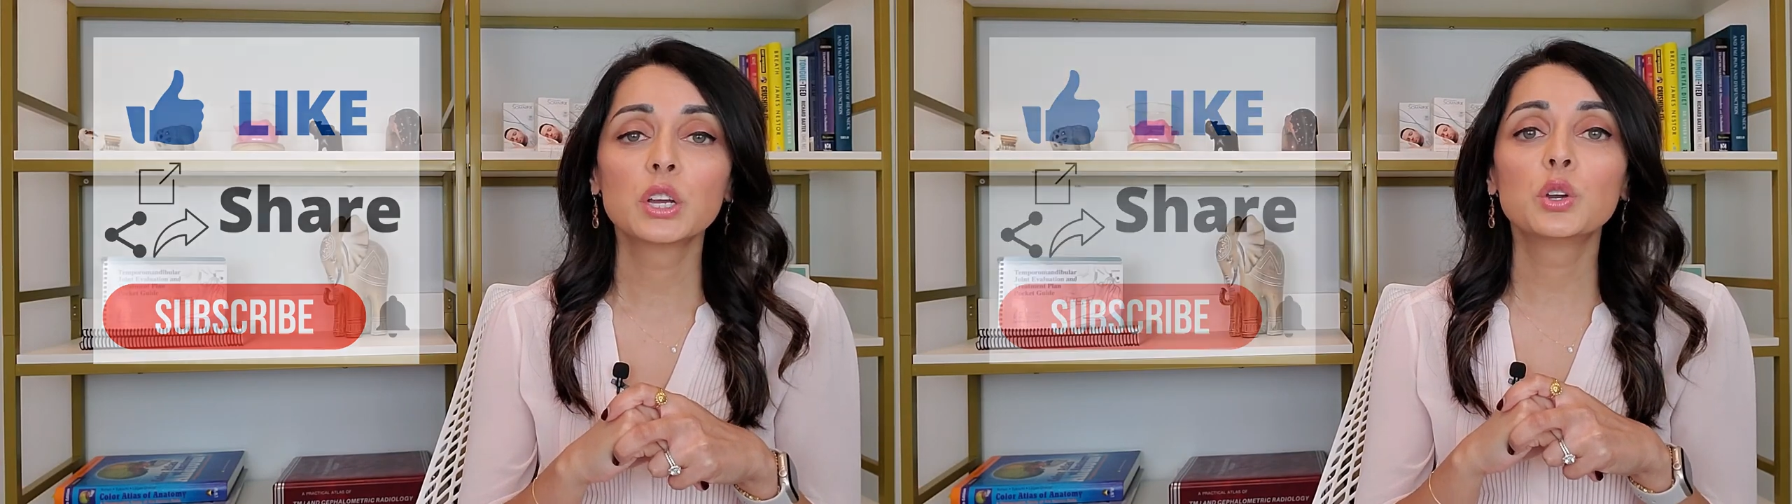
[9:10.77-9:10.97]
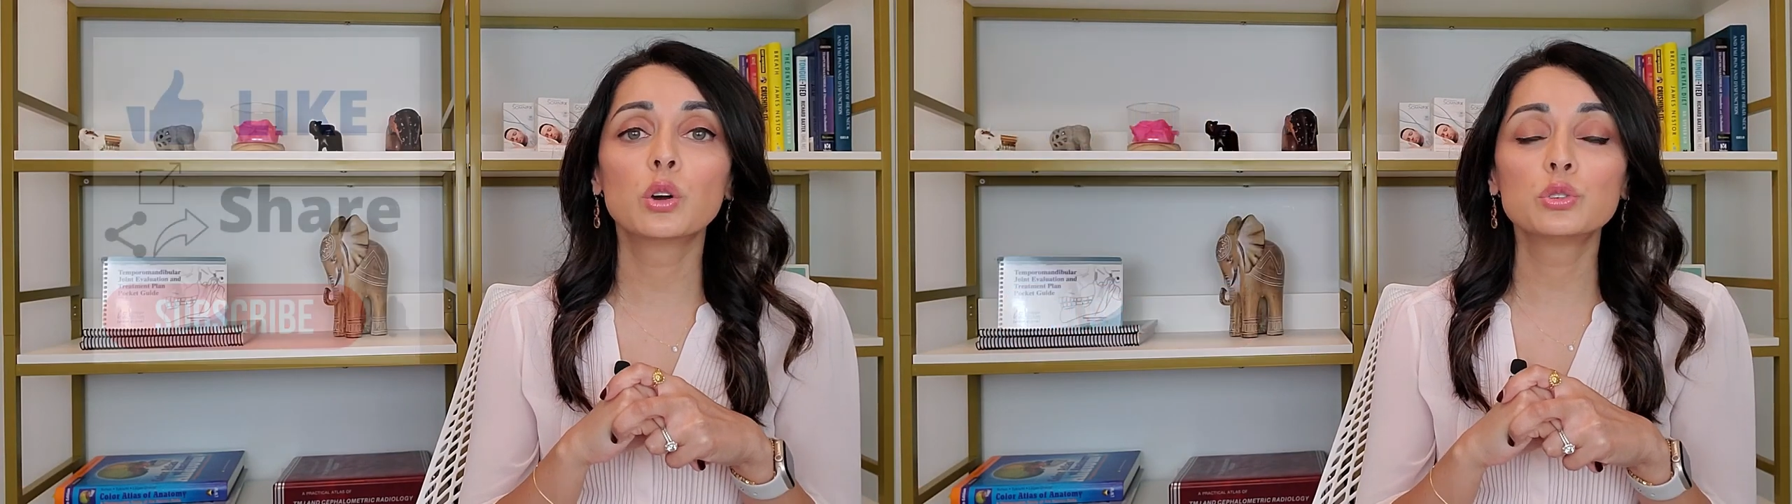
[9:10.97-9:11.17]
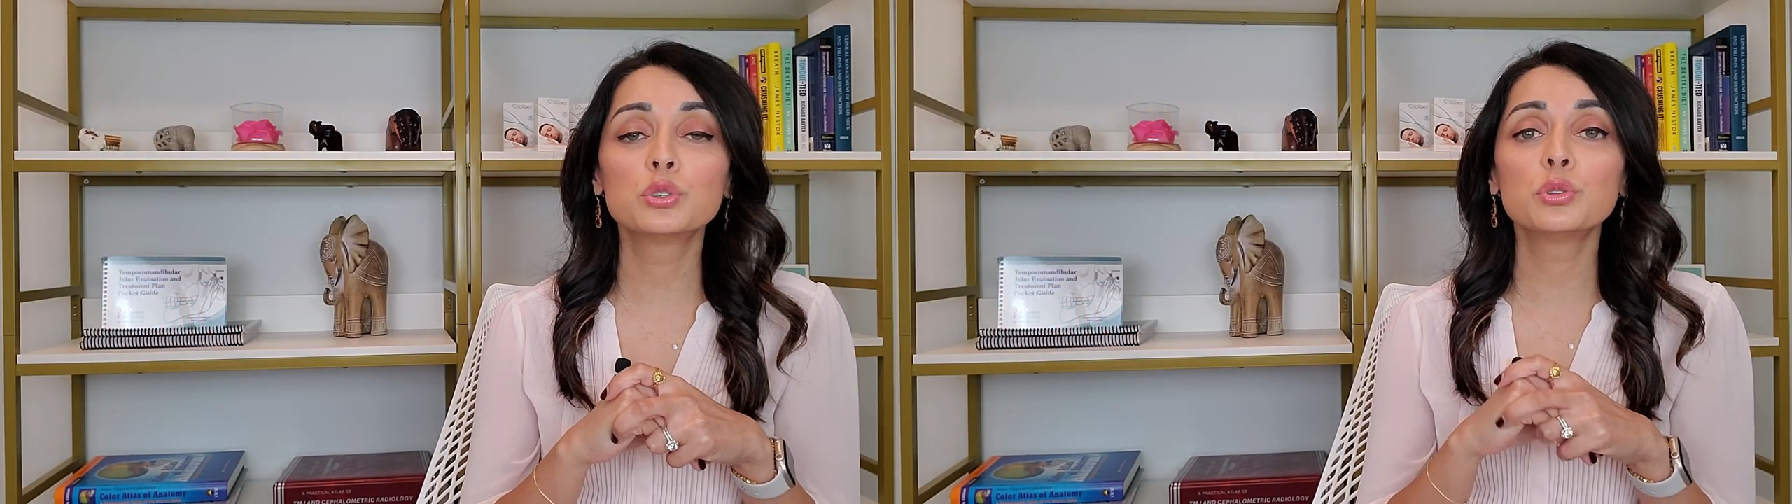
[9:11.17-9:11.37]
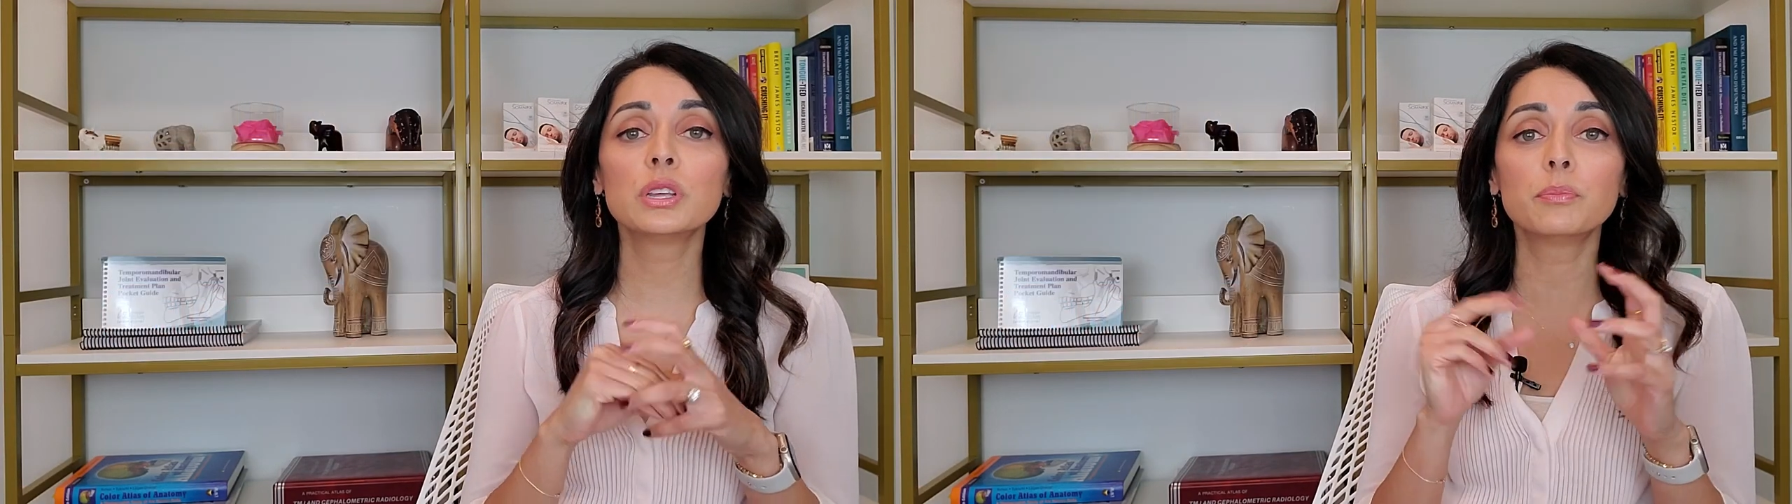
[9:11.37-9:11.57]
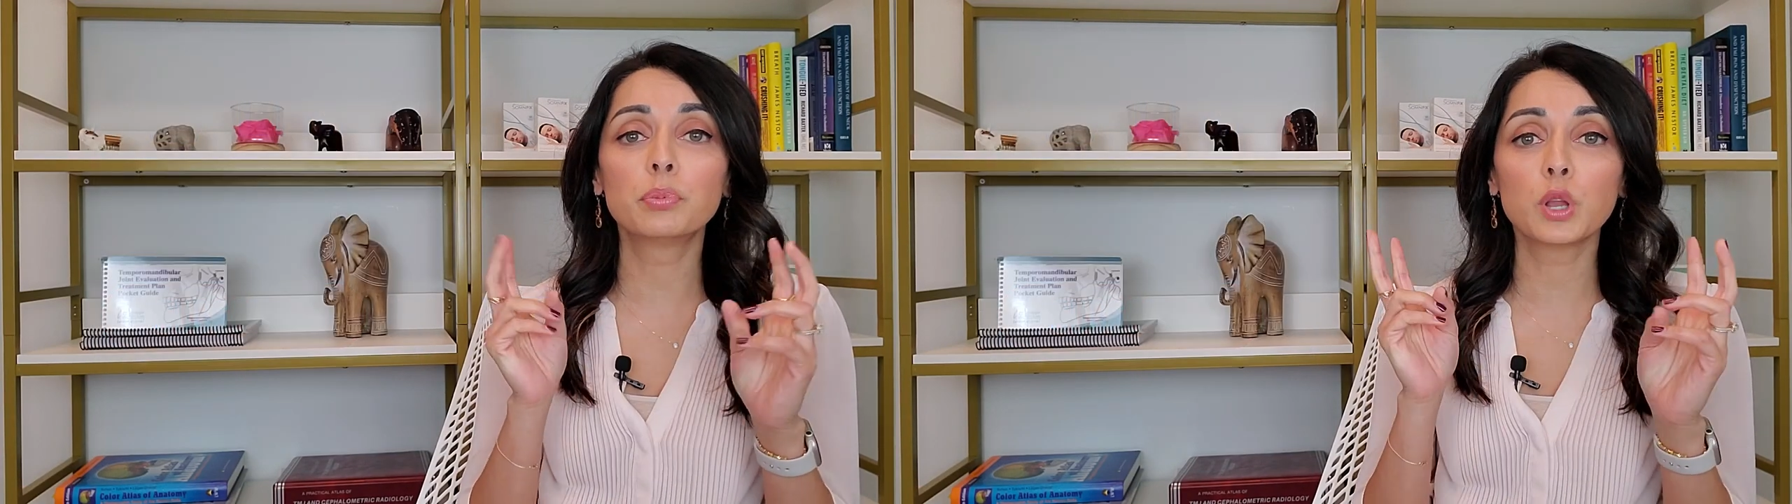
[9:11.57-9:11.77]
Go to
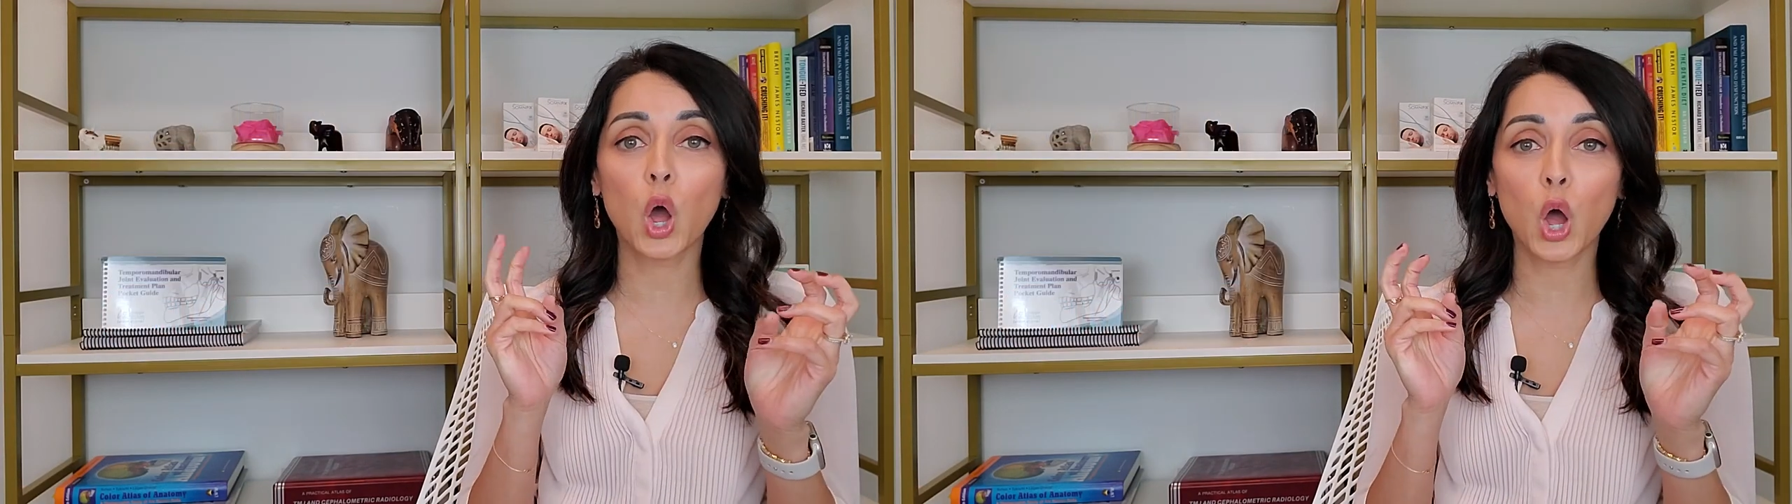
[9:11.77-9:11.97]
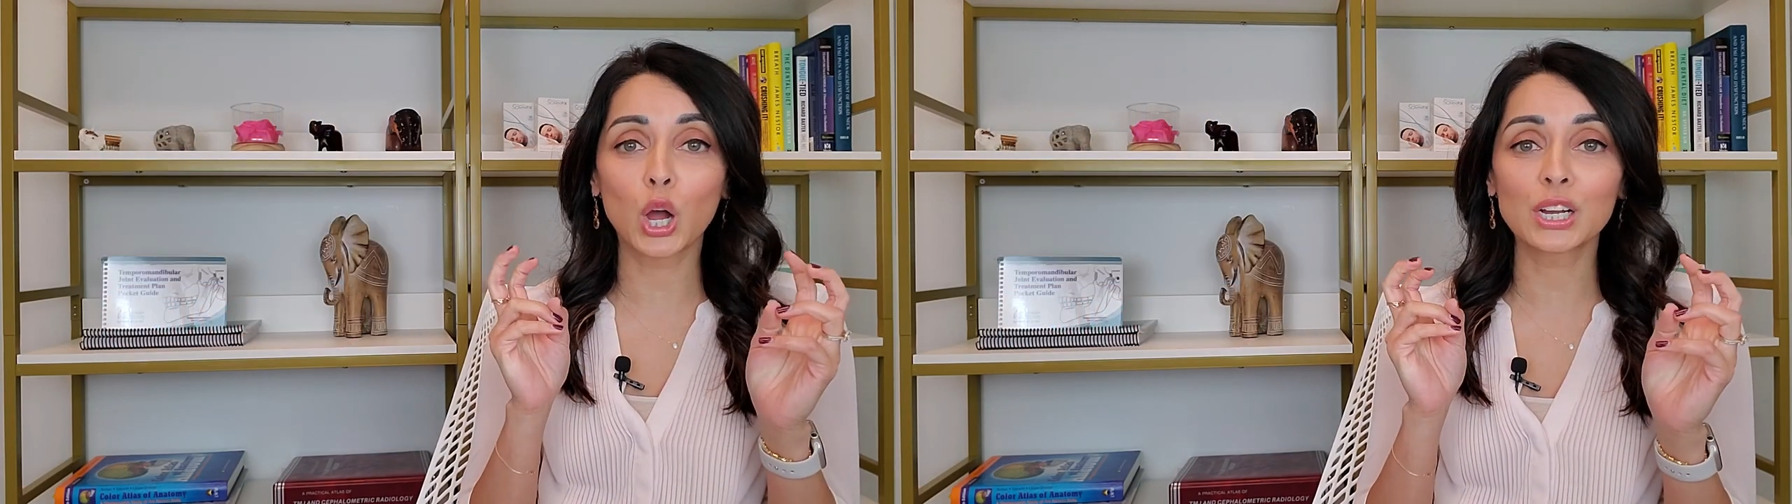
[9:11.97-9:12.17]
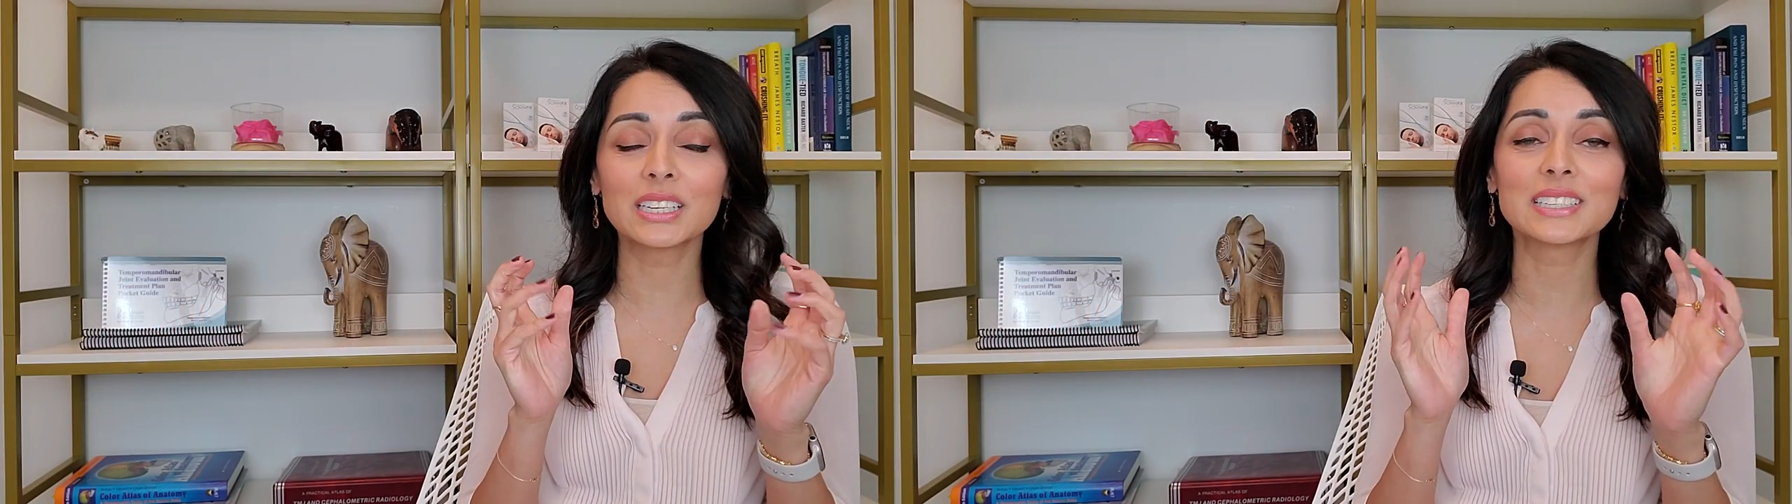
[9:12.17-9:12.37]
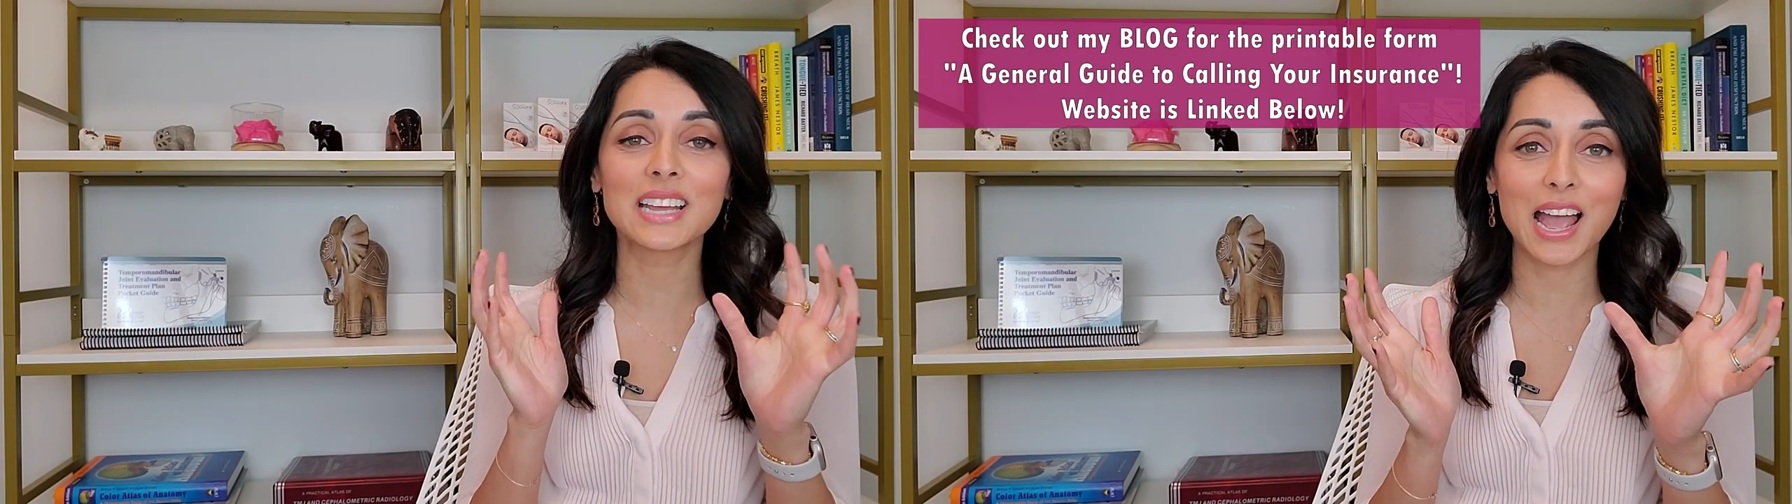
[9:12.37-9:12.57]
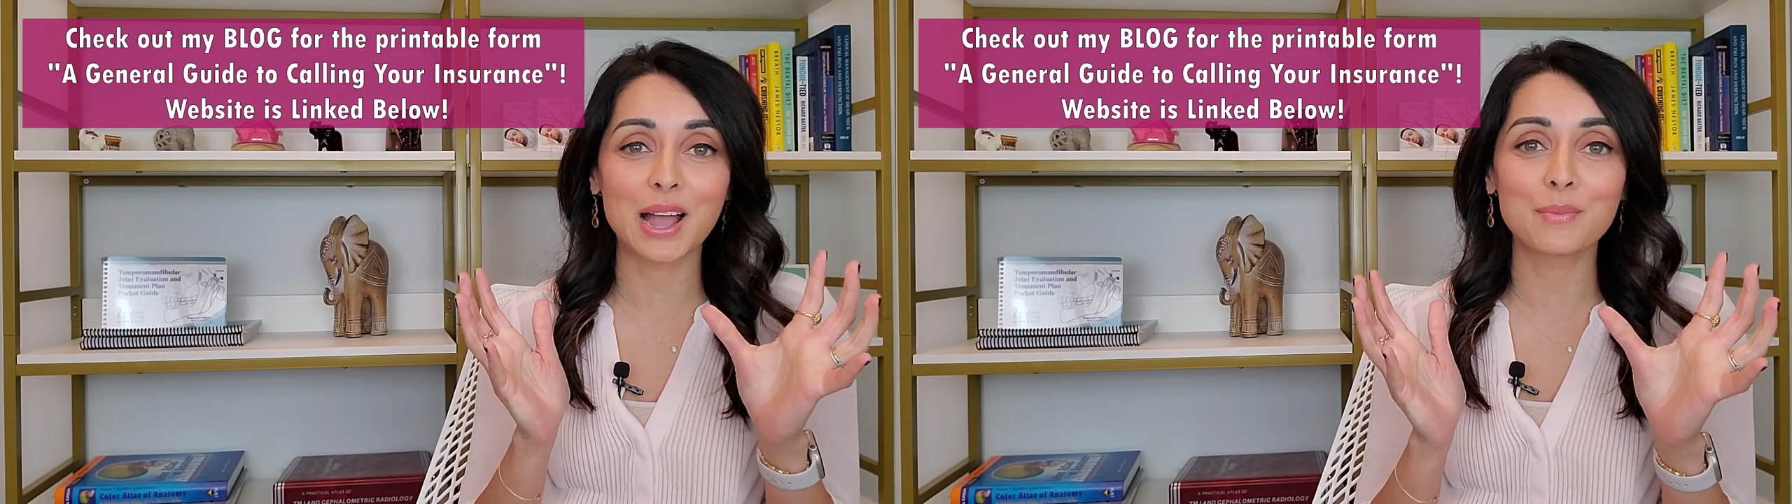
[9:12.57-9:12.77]
the blog
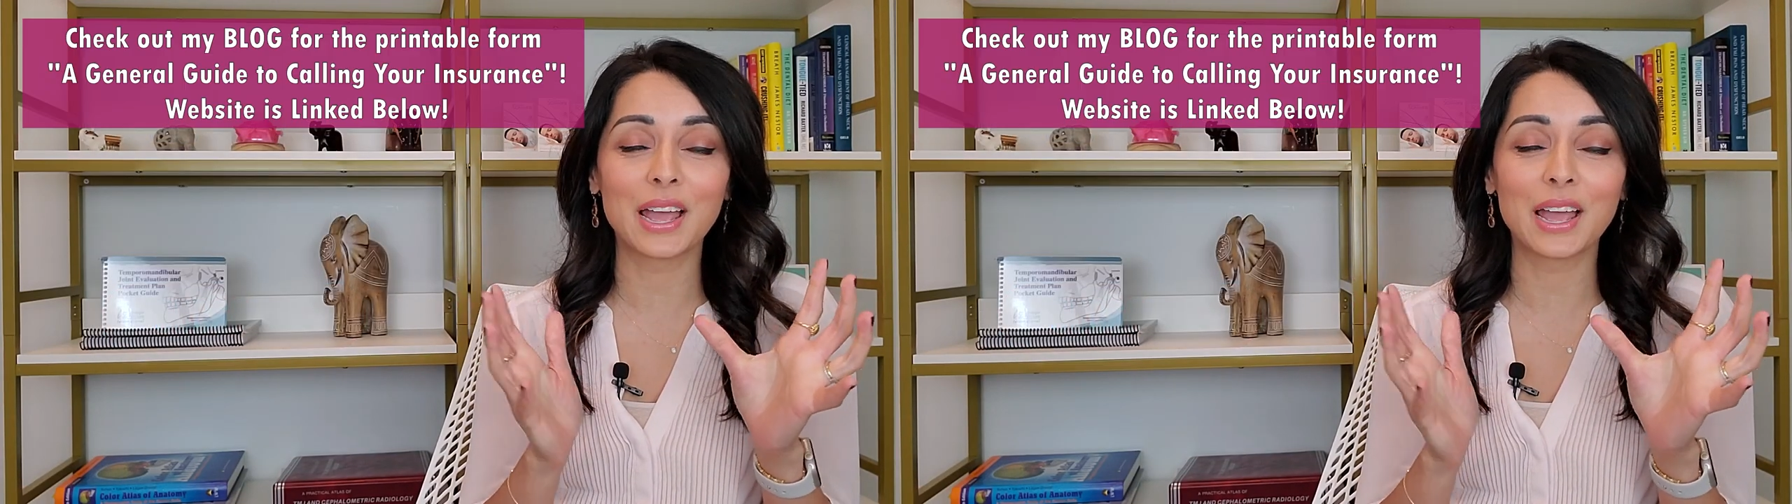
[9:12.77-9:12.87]
tab